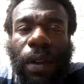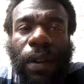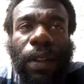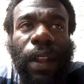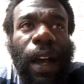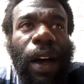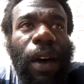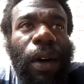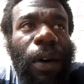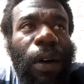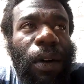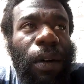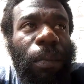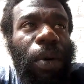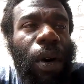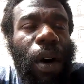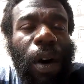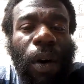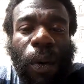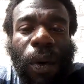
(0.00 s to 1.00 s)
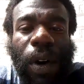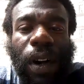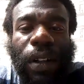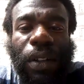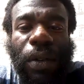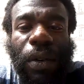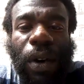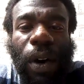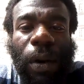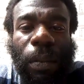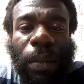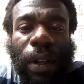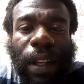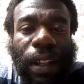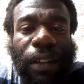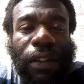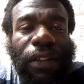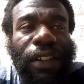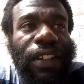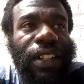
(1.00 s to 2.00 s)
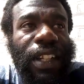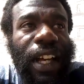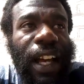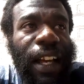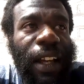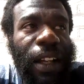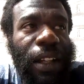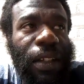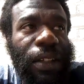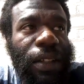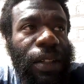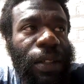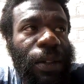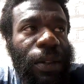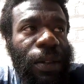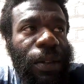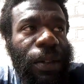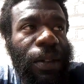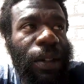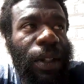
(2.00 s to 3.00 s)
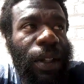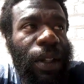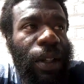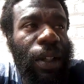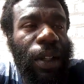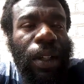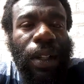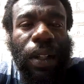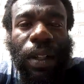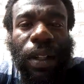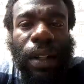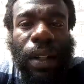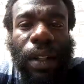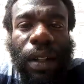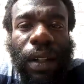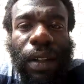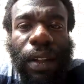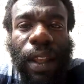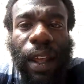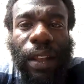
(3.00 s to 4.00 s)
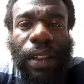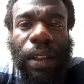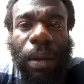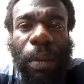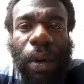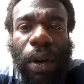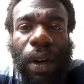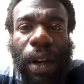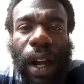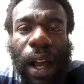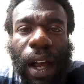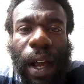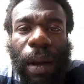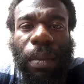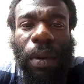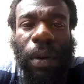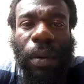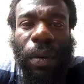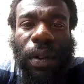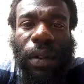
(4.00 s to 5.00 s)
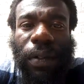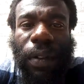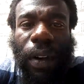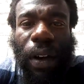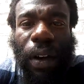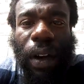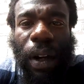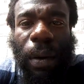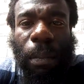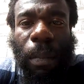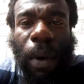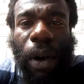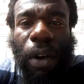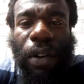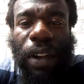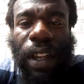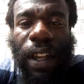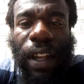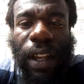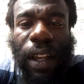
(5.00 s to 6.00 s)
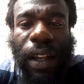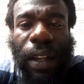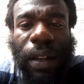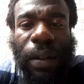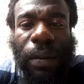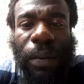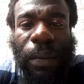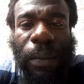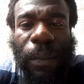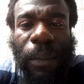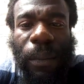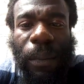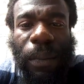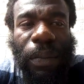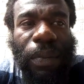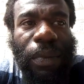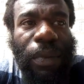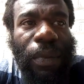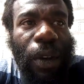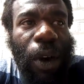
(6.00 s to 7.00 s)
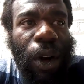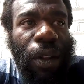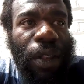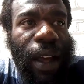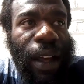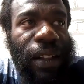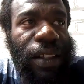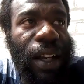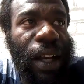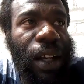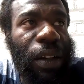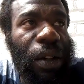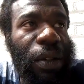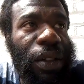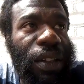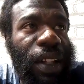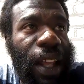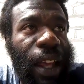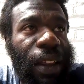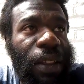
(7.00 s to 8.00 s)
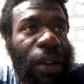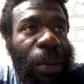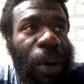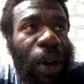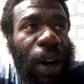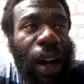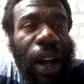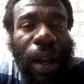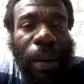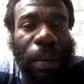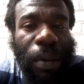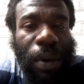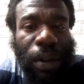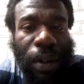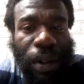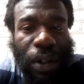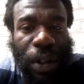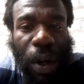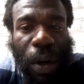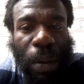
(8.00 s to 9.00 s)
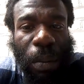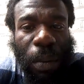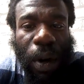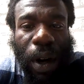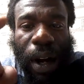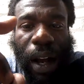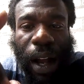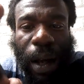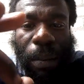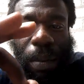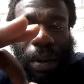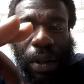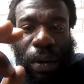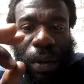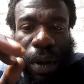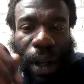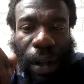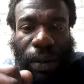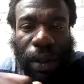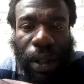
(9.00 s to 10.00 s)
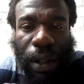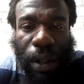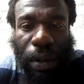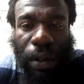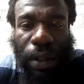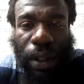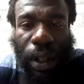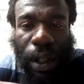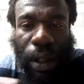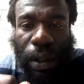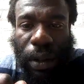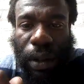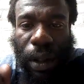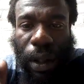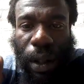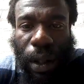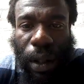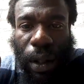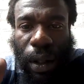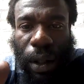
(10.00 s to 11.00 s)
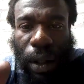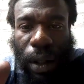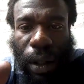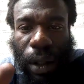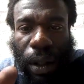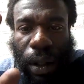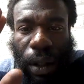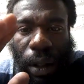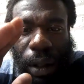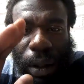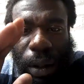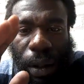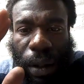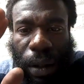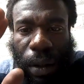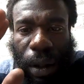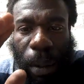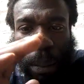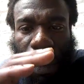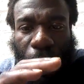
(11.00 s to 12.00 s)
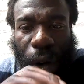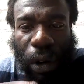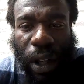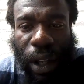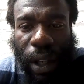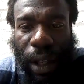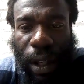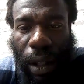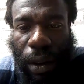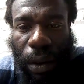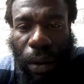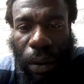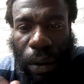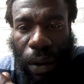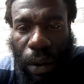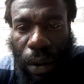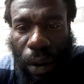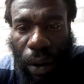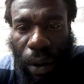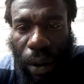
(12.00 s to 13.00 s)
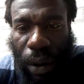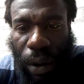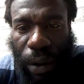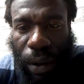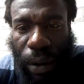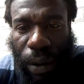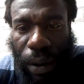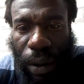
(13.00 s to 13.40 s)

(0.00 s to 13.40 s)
Now, on part one, you heard me emphasize that the Merkaba was very murky, or that to understand the Merkaba, or the term Merkaba, you would have to understand the murky ethers, or the